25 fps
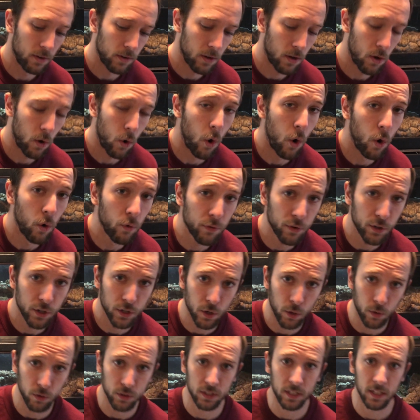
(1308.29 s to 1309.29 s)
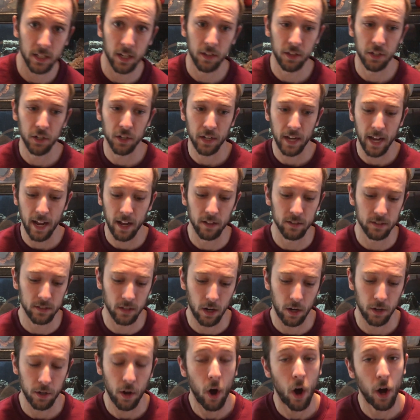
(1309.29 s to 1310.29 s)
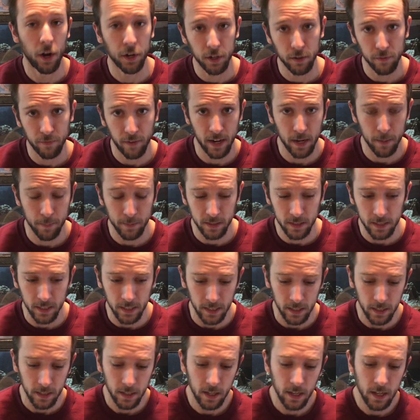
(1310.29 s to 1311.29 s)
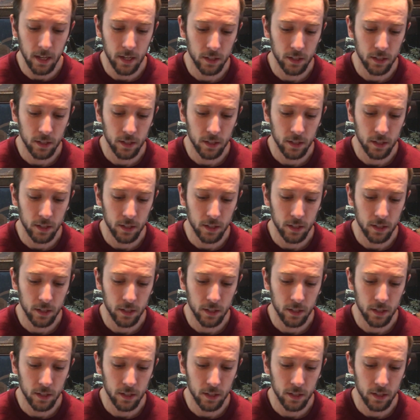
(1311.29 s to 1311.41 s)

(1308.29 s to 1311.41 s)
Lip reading: overdosing on your vitamin D.